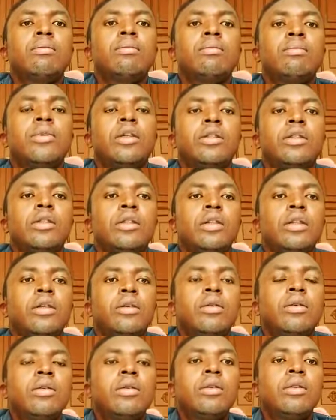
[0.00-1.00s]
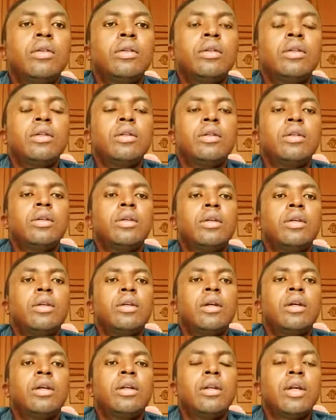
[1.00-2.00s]
But you know,
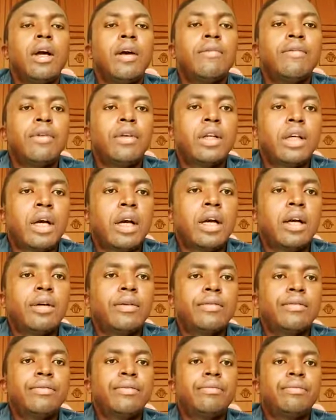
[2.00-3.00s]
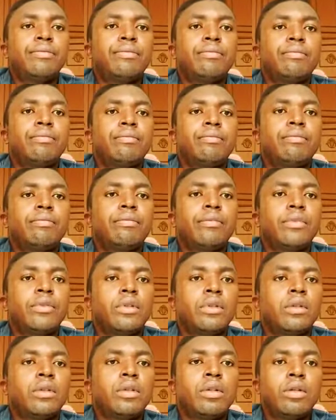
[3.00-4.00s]
in Africa,
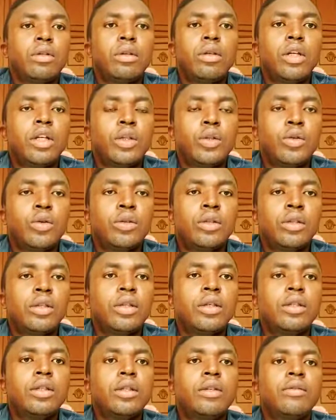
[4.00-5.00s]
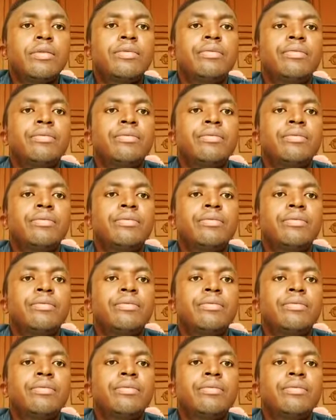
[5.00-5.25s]
it really is not easy.